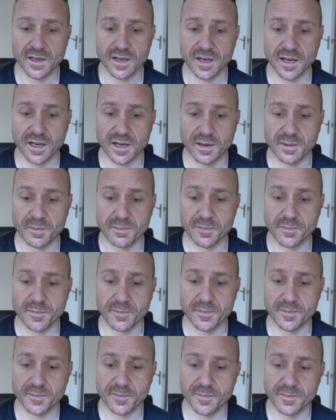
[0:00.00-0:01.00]
I'm
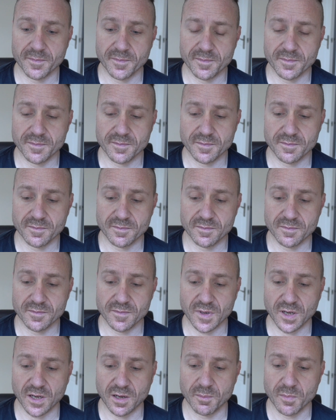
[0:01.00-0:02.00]

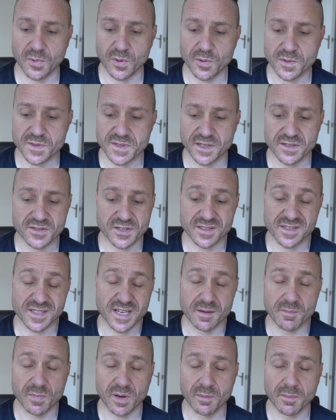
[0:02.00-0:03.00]
also just
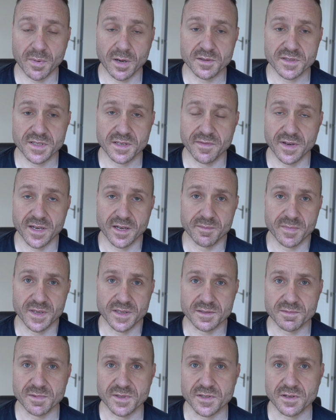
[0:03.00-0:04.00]
take my
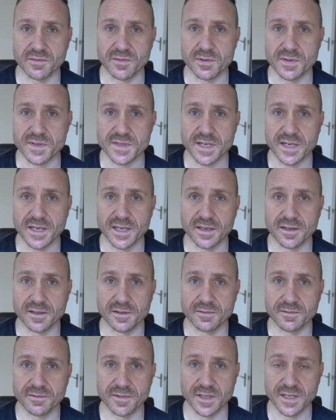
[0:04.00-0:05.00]
multivitamins, which I've always
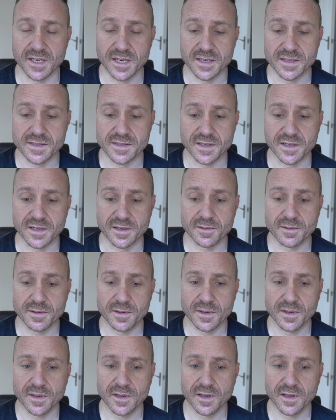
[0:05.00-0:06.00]
taken for years now.
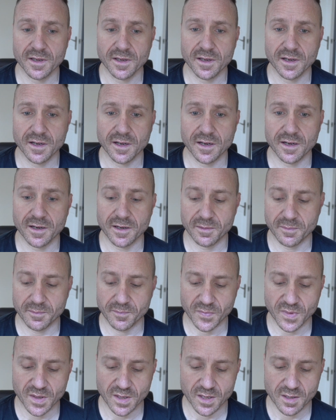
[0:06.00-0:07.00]

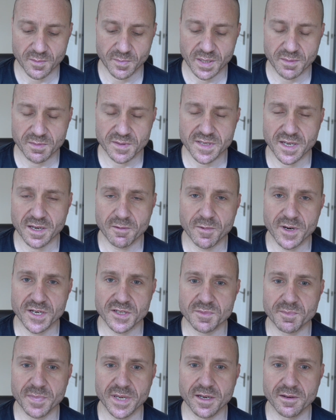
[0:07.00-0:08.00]
People say,
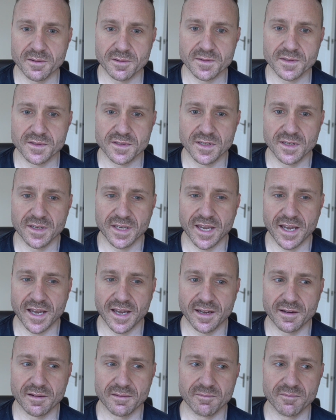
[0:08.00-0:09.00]
which pills do you
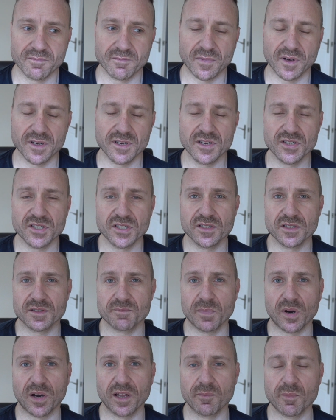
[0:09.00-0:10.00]
get? I usually just
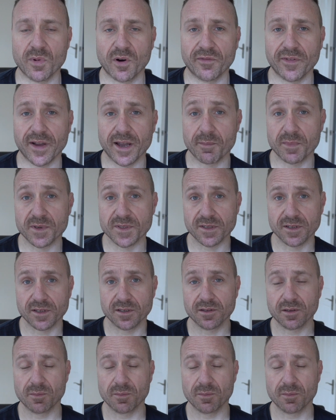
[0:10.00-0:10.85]
buy them off Amazon.